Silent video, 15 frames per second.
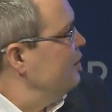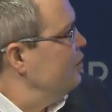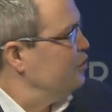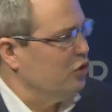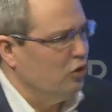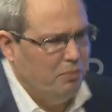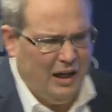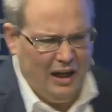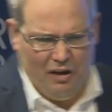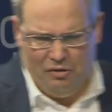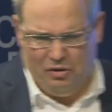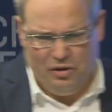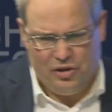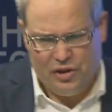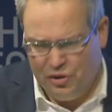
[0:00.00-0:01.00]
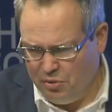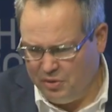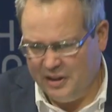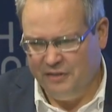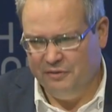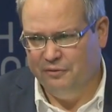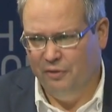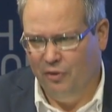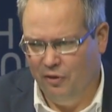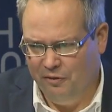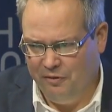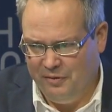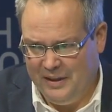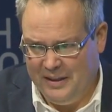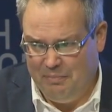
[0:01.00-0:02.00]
somehow should involve,